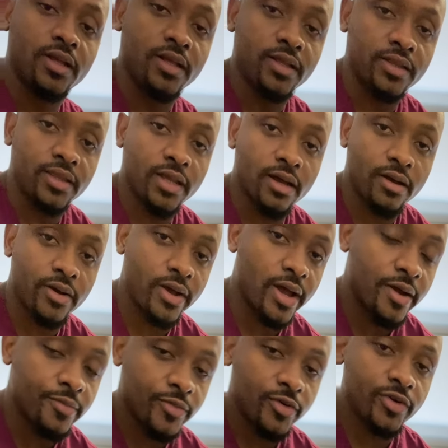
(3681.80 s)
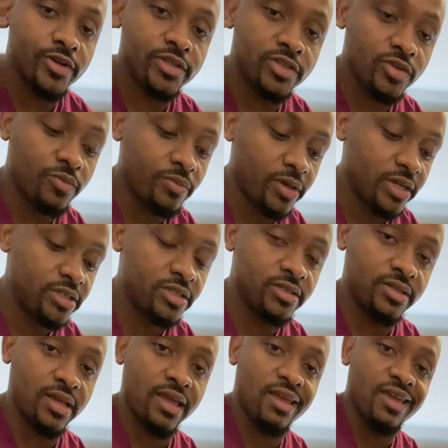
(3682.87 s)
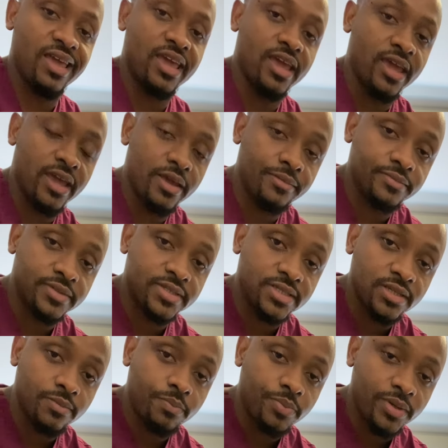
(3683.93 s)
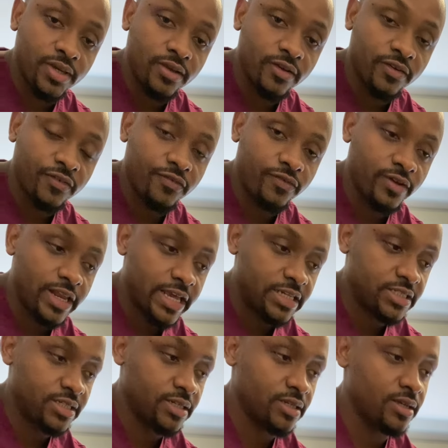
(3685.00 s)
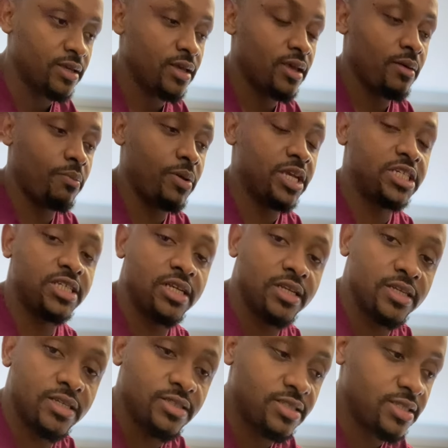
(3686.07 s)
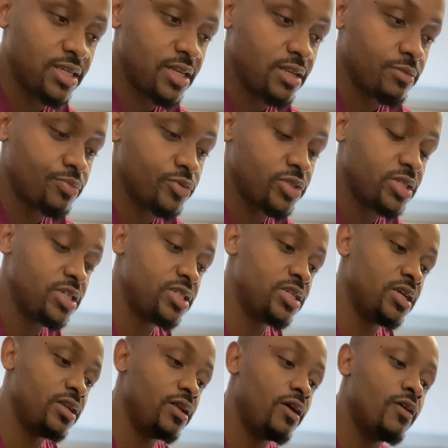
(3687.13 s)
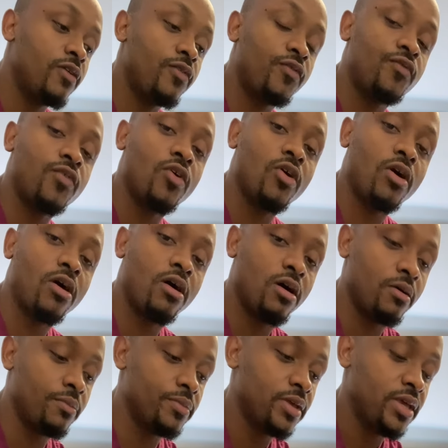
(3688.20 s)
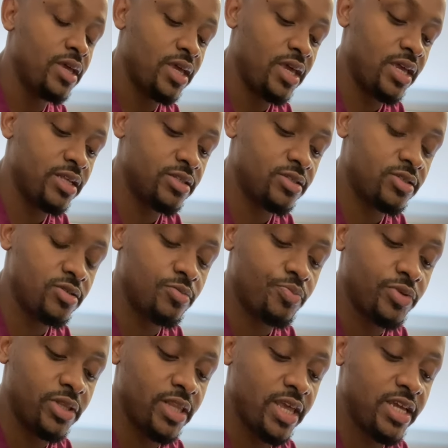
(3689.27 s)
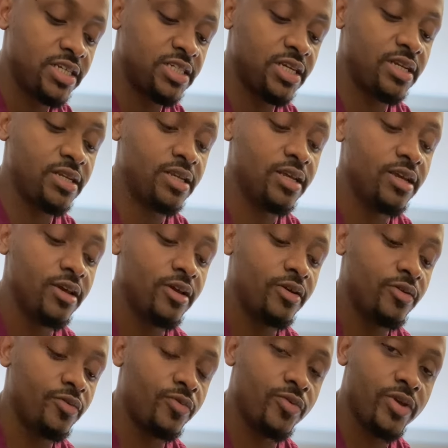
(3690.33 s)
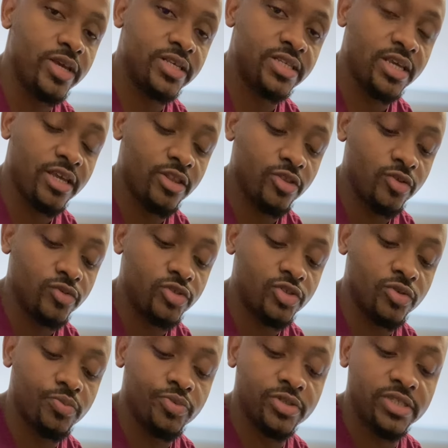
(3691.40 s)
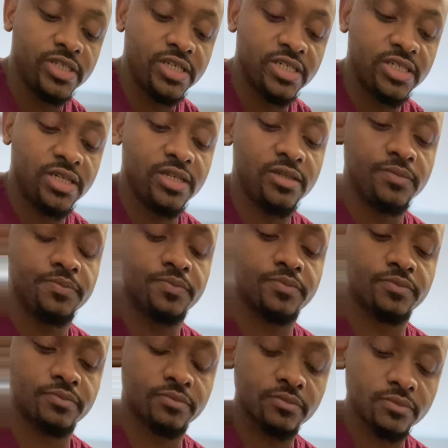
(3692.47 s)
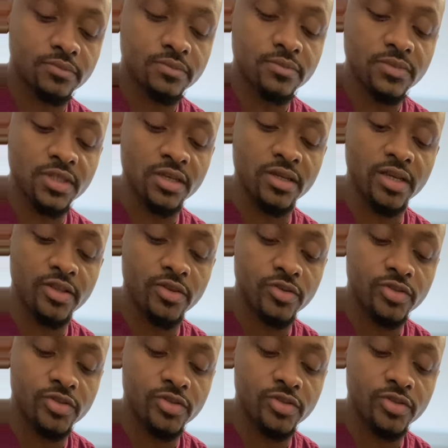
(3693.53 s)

Now I'm going to measure the MCP flexion. Patient in sitting position, forearm in supination, wrist in neutral position. The